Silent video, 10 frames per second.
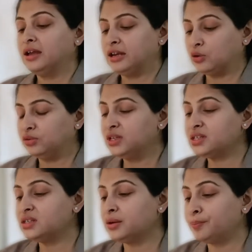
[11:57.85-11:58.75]
Now, this
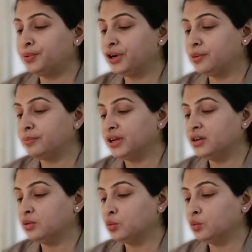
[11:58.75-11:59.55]
is a pyramid